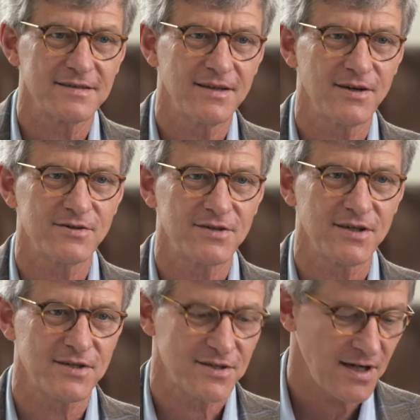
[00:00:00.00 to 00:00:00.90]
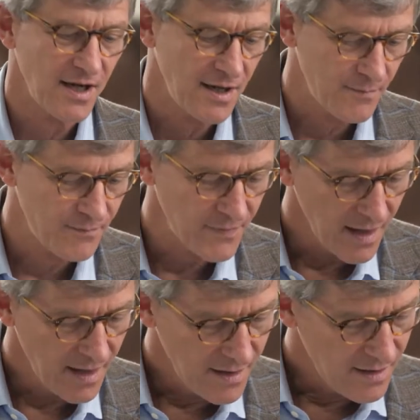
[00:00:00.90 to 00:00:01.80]
there's just
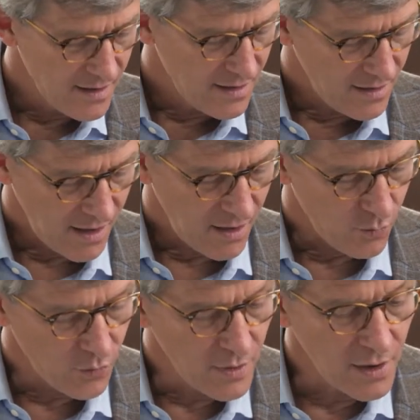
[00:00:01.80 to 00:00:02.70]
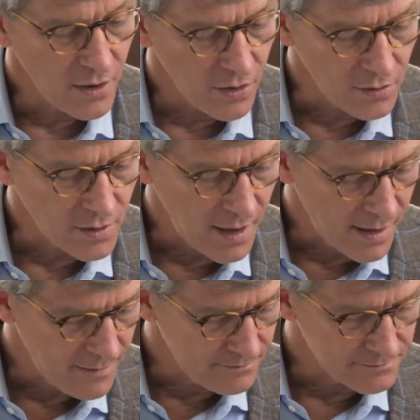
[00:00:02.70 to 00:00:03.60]
a
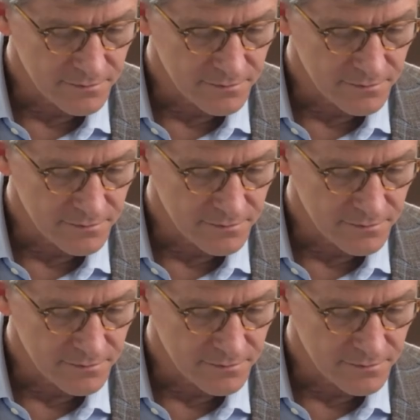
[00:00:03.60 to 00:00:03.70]
real